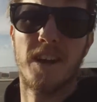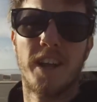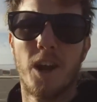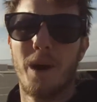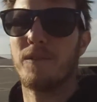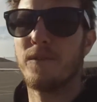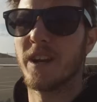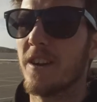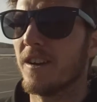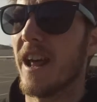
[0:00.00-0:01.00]
you know, I
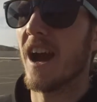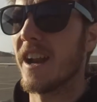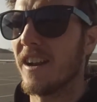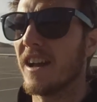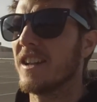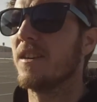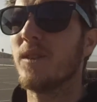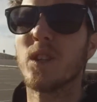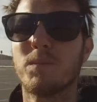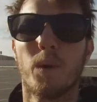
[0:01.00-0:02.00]
figure it out, and I love
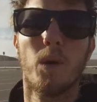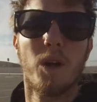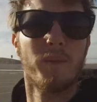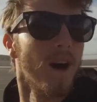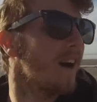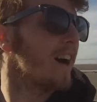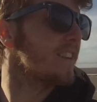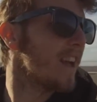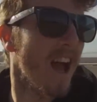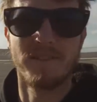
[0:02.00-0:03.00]
this board, but I
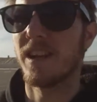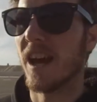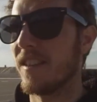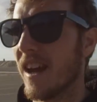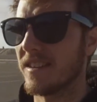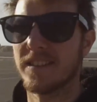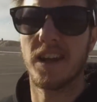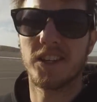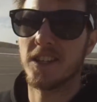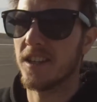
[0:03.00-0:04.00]
just haven't had that
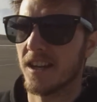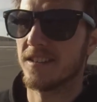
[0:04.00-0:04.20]
session yet.